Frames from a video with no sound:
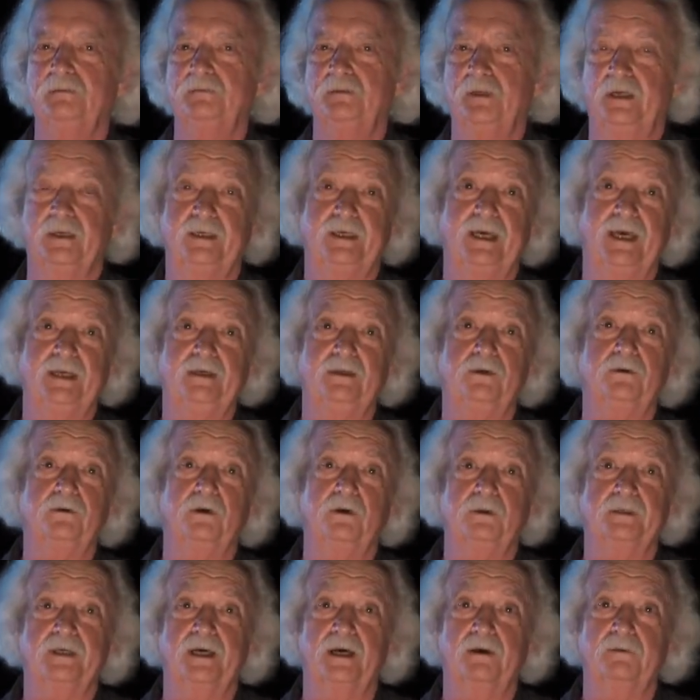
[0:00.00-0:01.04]
And Katy
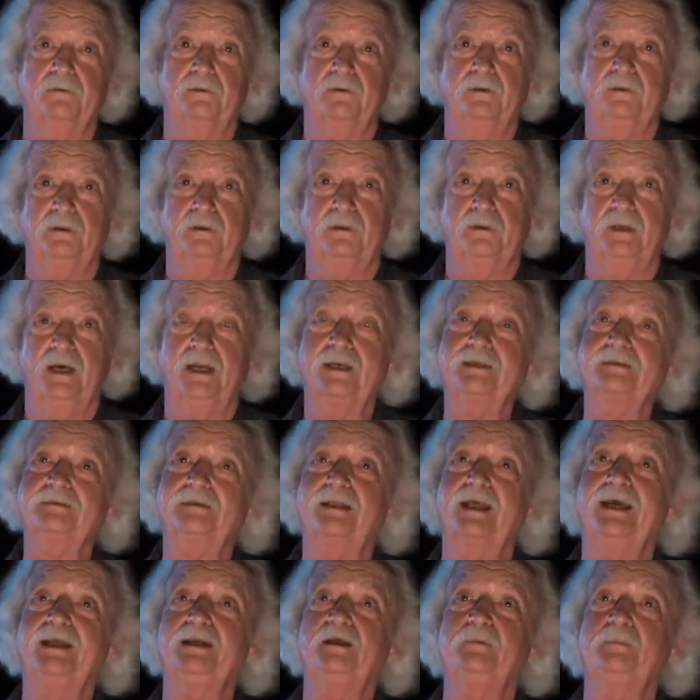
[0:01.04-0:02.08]
called out, and his
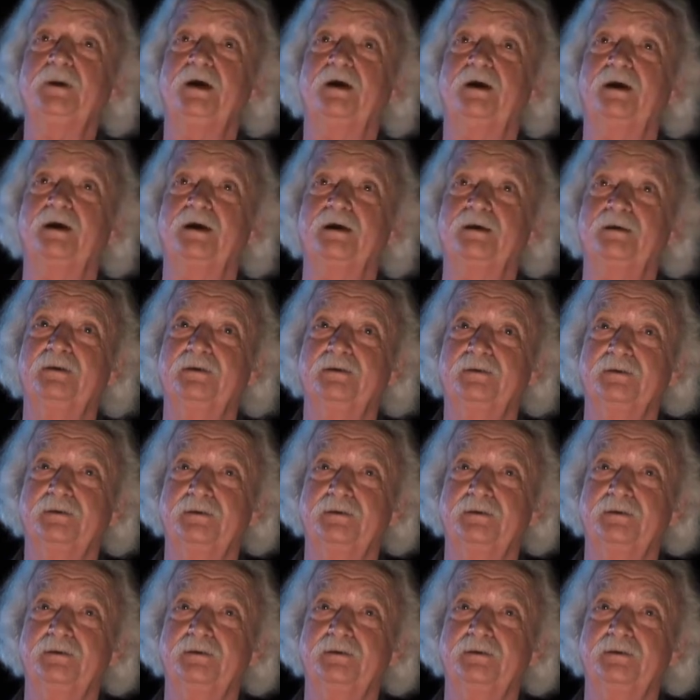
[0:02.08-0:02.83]
lady behind.